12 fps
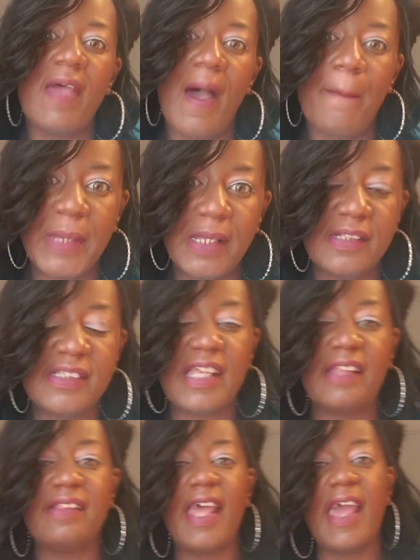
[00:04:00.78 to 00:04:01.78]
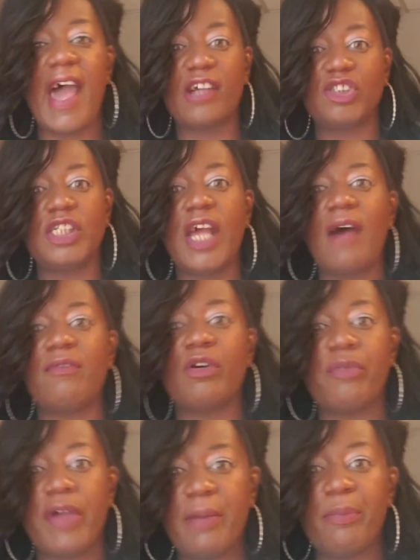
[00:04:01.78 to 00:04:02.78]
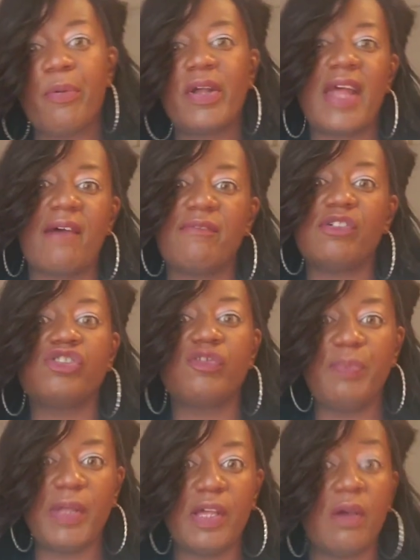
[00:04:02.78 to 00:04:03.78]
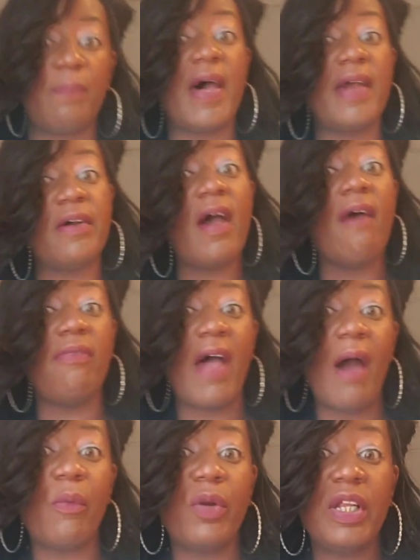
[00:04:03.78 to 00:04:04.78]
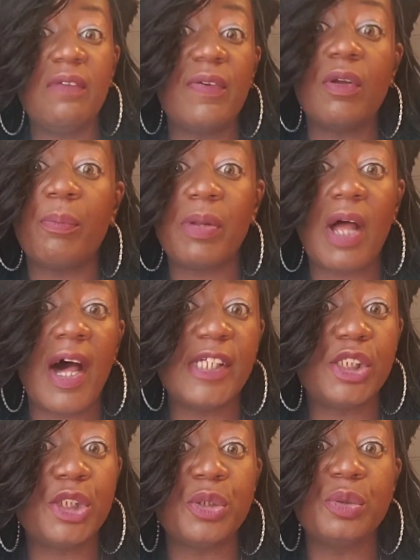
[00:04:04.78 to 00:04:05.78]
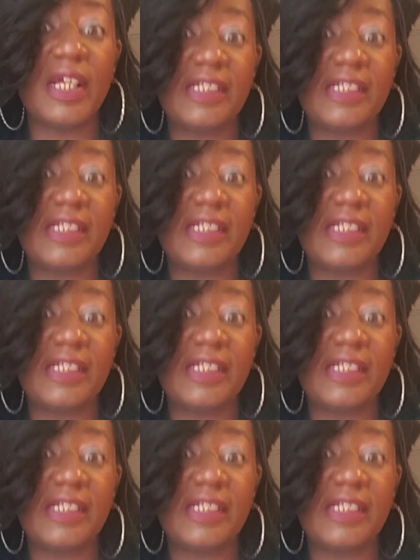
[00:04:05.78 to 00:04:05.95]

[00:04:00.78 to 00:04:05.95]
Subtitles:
That means that they actually have a grade point average of B or better, and that would even apply to,